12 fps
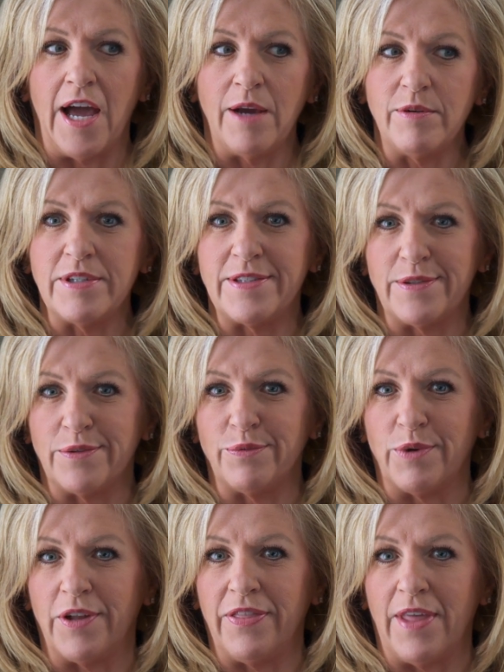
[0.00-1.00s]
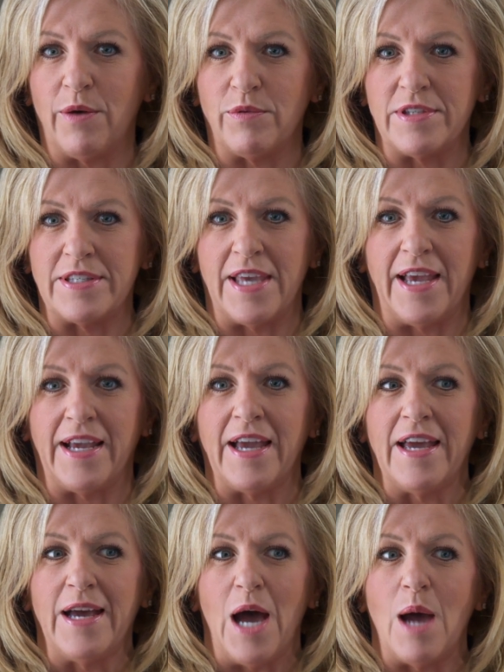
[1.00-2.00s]
I was the one that was saying,
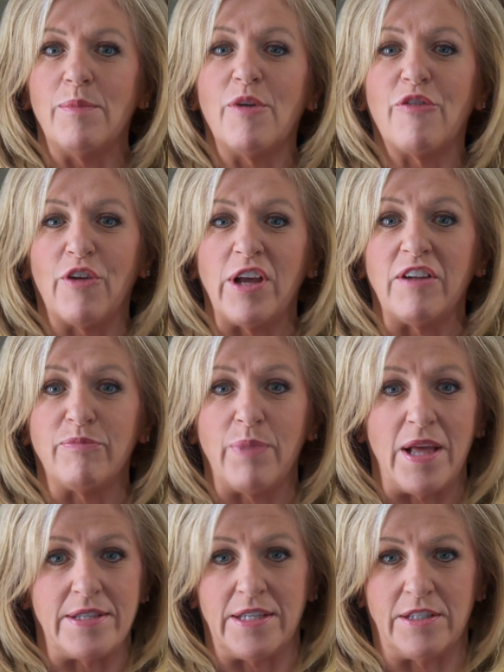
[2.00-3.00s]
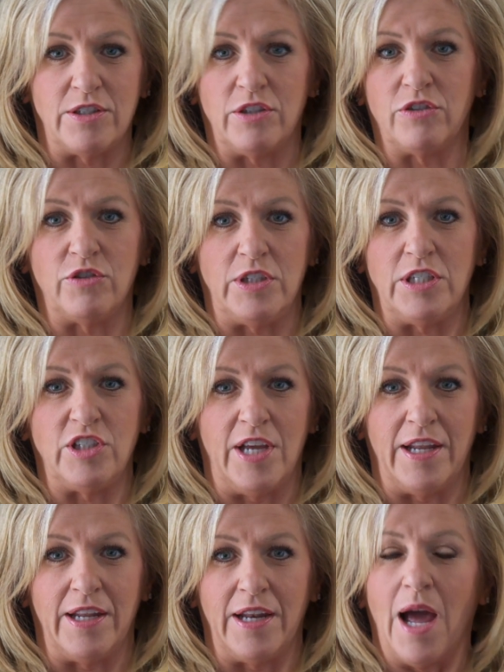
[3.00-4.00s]
I'm afraid of plastic surgery,
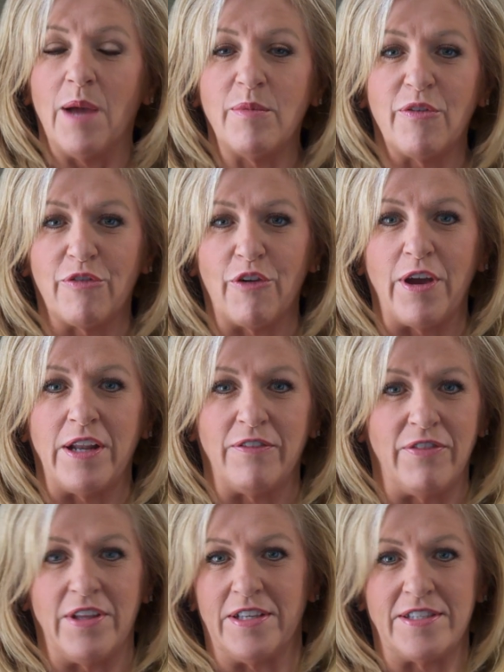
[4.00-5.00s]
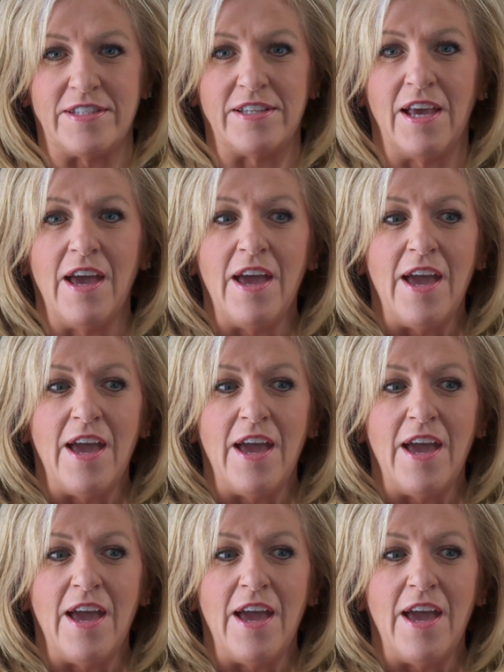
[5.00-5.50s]
Shannon. I'm afraid of this.